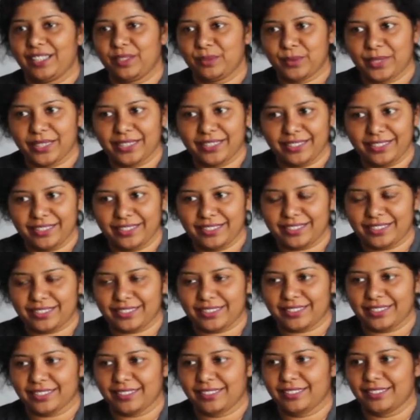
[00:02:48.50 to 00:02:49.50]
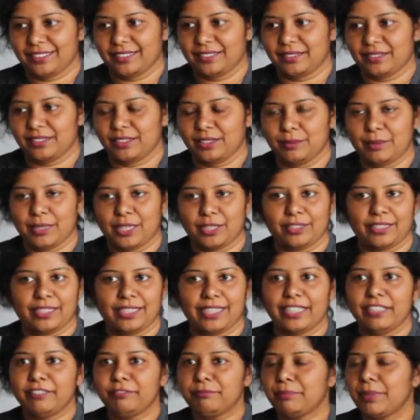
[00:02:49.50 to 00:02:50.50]
Whether it's about a
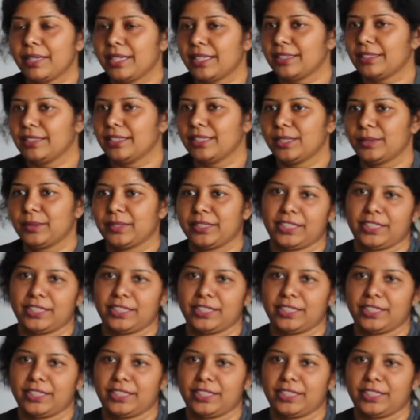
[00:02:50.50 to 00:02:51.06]
life partner,